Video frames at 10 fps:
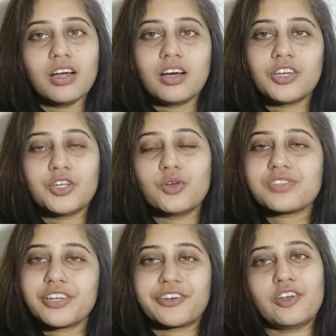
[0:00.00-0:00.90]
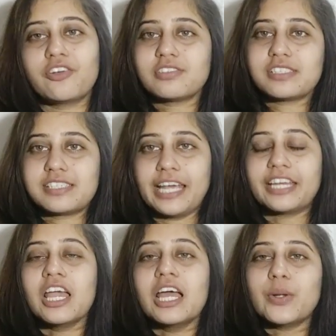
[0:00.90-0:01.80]
central or
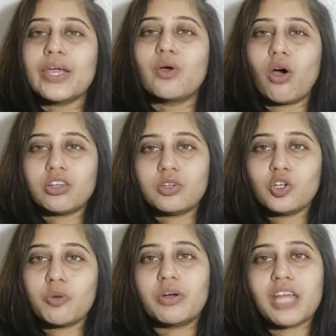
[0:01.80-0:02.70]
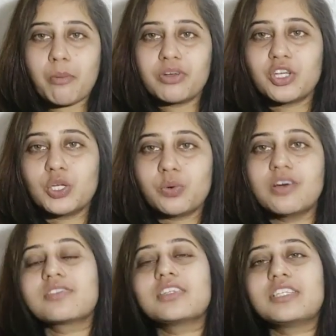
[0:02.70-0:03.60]
state. Now I got to know about Amity
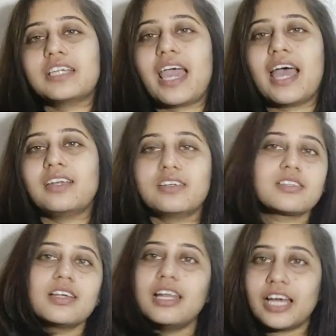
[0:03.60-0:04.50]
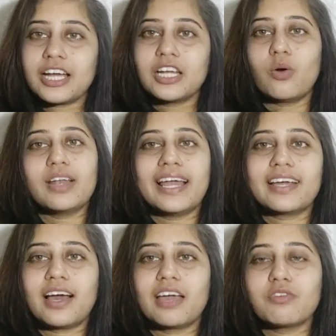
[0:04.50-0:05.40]
University and it's in Lucknow.
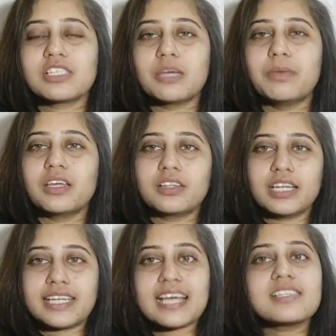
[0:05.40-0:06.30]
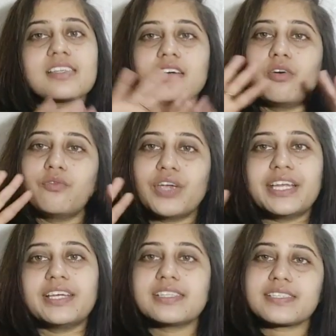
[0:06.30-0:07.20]
Like I was aiming, it has
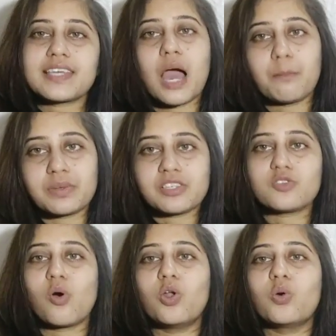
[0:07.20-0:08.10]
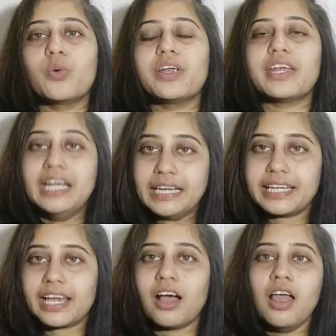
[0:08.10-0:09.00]
various campuses all over
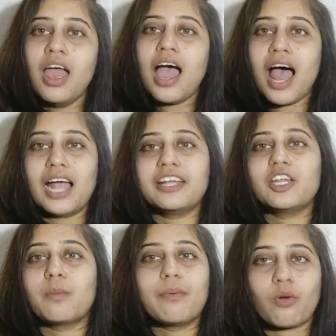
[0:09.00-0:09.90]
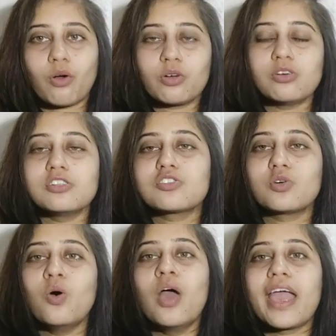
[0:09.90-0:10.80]
India and in abroad
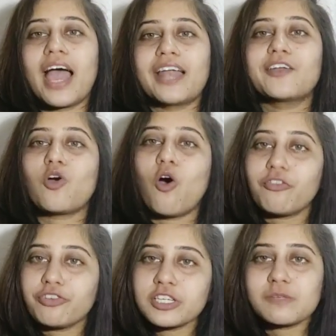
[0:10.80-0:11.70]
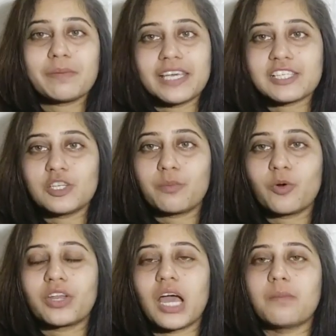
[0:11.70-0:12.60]
also, and it offers PhD
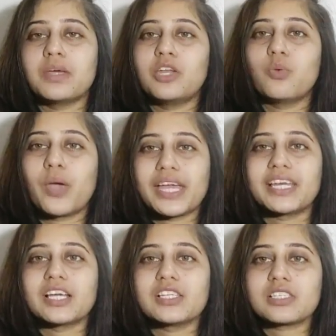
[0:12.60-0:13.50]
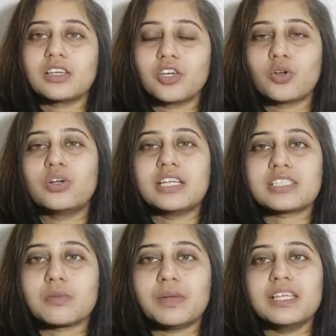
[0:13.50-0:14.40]
program in various
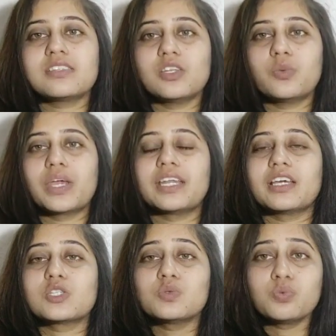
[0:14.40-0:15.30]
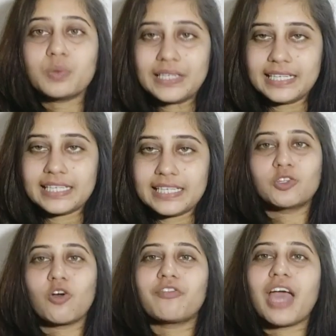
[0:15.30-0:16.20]
disciplines in various fields.
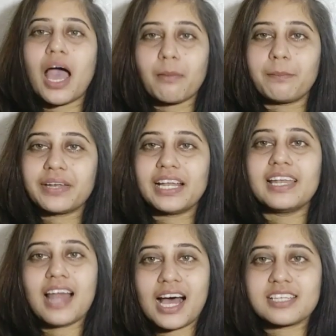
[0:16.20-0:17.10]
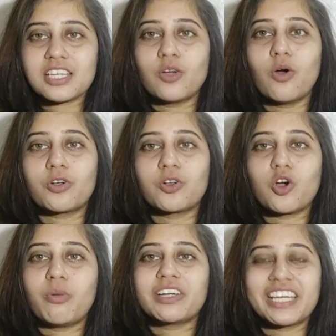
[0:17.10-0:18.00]
Month of April last I got to
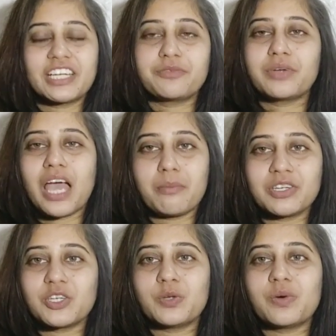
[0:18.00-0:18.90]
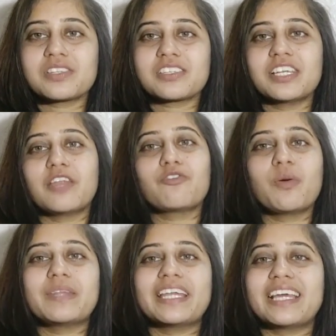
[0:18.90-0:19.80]
know about Amity University, and
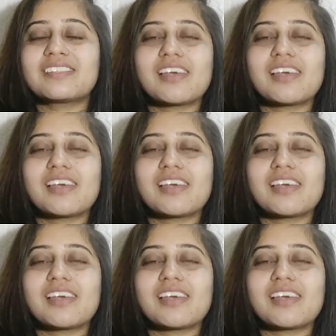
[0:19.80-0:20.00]
from then I